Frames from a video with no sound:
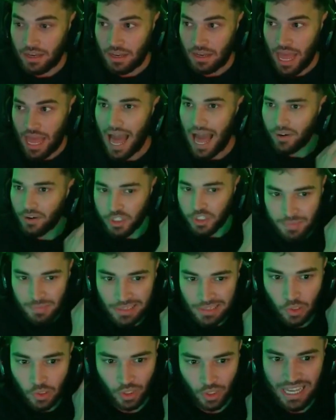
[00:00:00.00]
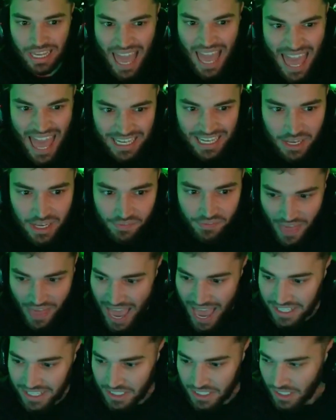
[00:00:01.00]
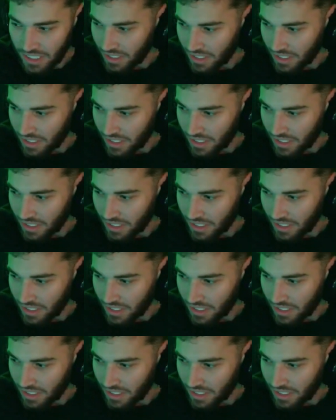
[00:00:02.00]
How does me learning any of that